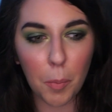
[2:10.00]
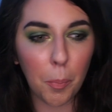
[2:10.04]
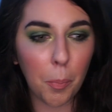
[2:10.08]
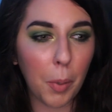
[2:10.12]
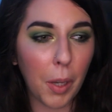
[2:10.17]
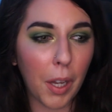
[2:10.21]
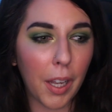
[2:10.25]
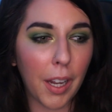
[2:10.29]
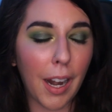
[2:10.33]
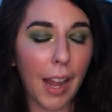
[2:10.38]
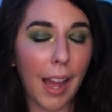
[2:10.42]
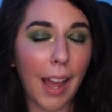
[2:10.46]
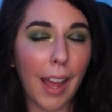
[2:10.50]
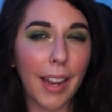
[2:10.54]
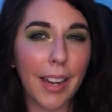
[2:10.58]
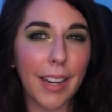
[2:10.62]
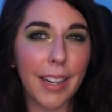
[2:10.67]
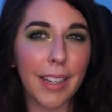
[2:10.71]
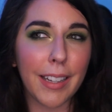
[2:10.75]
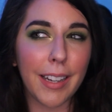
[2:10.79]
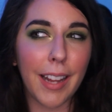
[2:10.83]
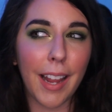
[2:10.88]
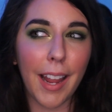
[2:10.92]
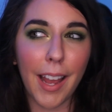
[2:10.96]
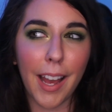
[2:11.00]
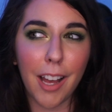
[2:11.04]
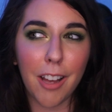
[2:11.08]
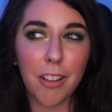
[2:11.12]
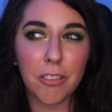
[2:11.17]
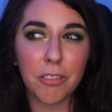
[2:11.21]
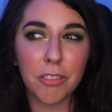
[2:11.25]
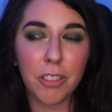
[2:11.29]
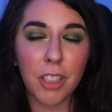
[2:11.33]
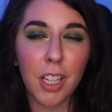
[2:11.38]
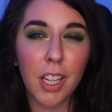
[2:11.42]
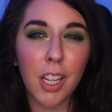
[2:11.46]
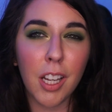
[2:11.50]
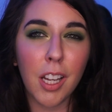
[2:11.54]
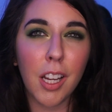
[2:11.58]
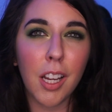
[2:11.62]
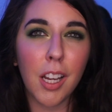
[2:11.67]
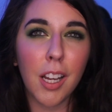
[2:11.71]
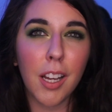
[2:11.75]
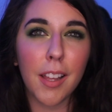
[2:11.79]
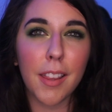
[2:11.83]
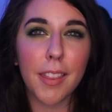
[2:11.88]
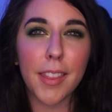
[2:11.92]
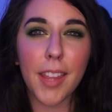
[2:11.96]
But I have
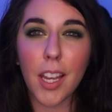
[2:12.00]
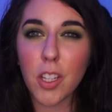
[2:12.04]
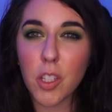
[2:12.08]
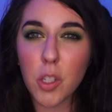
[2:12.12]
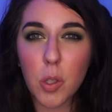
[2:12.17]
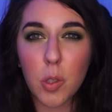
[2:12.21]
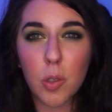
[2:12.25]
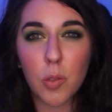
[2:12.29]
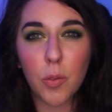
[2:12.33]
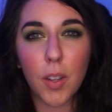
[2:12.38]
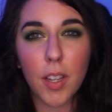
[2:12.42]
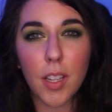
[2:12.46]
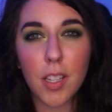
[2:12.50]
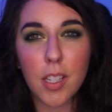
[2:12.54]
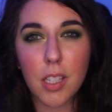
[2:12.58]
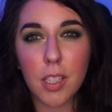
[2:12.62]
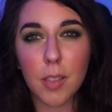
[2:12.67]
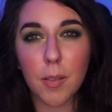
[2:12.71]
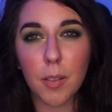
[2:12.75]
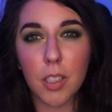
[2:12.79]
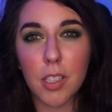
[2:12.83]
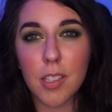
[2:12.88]
that Too Faced